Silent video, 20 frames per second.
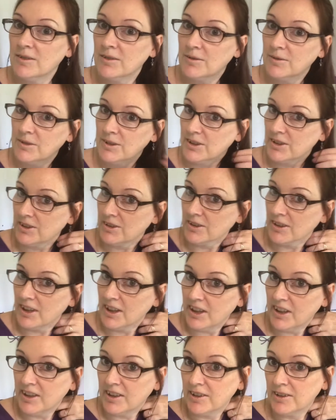with your
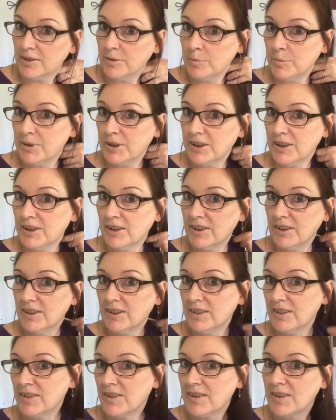hair
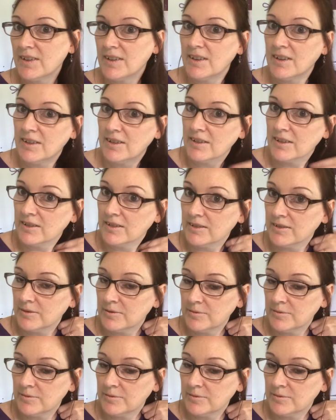because the